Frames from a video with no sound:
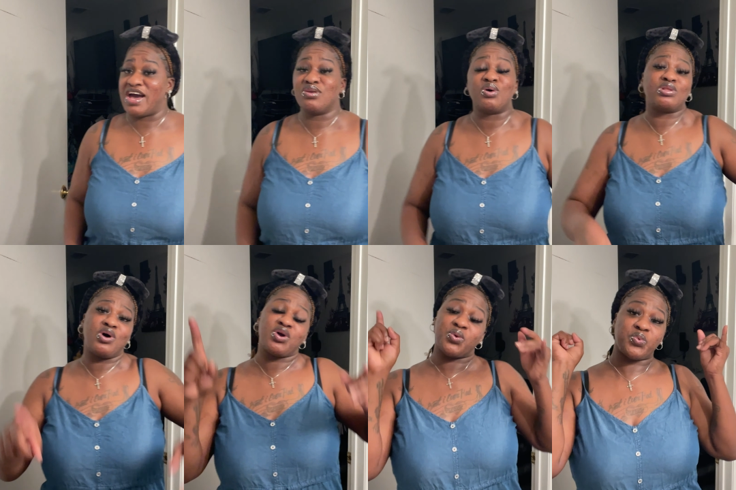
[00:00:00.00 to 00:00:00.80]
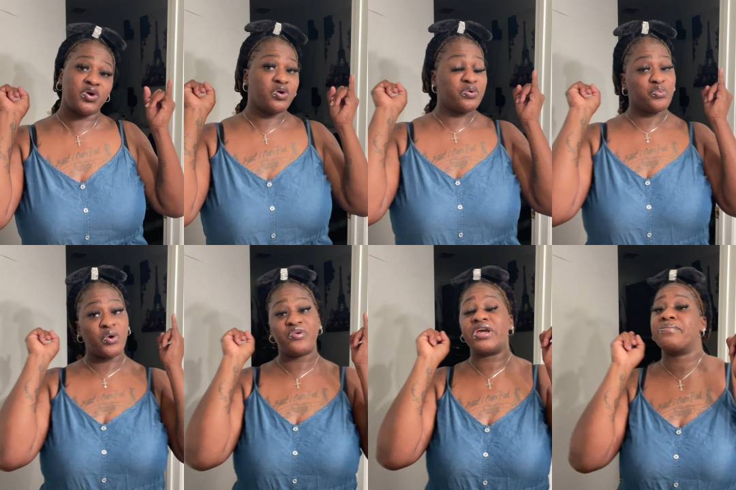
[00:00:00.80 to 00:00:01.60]
I no longer wor-
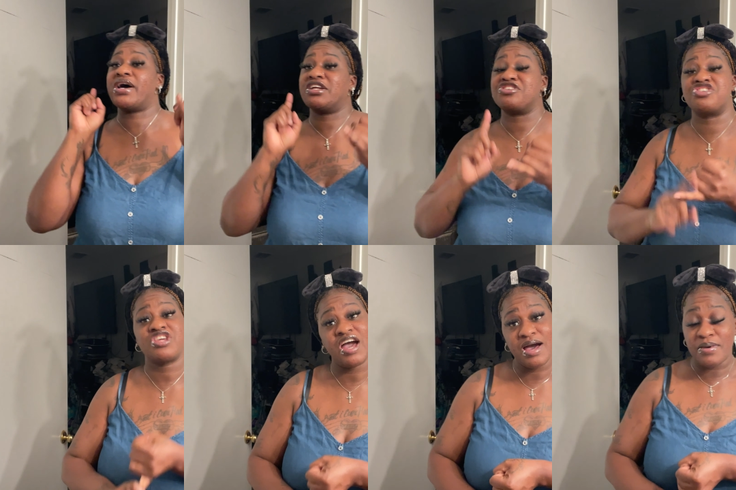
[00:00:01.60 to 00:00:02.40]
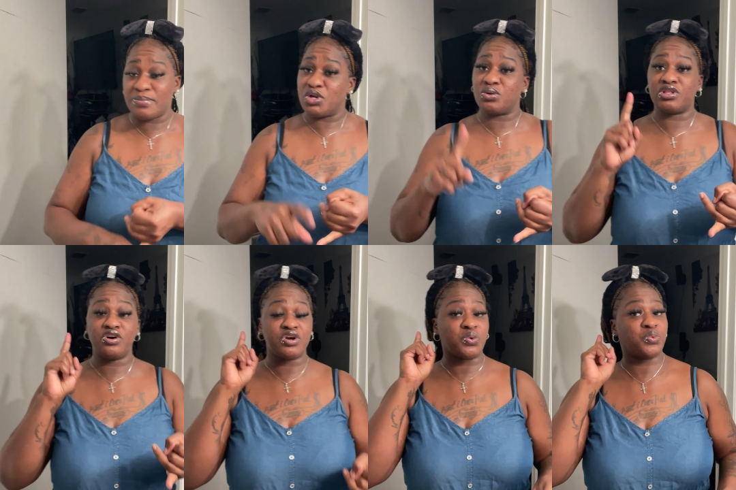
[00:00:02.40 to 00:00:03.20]
worry about a job. I'm no
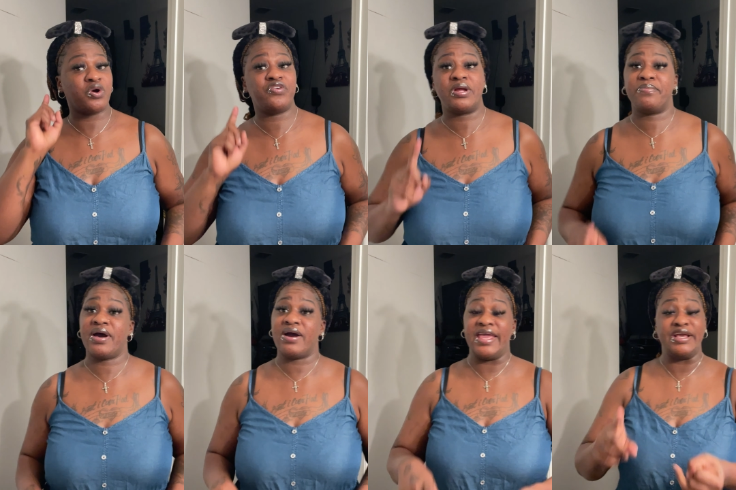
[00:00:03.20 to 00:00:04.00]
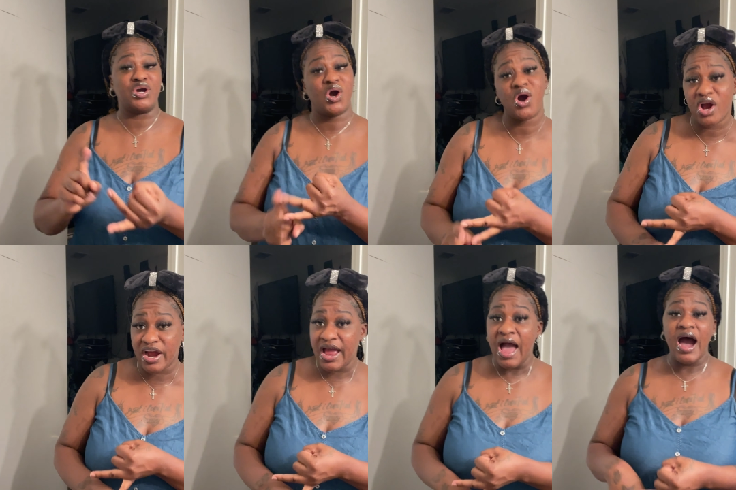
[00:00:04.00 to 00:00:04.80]
longer worrying about a car.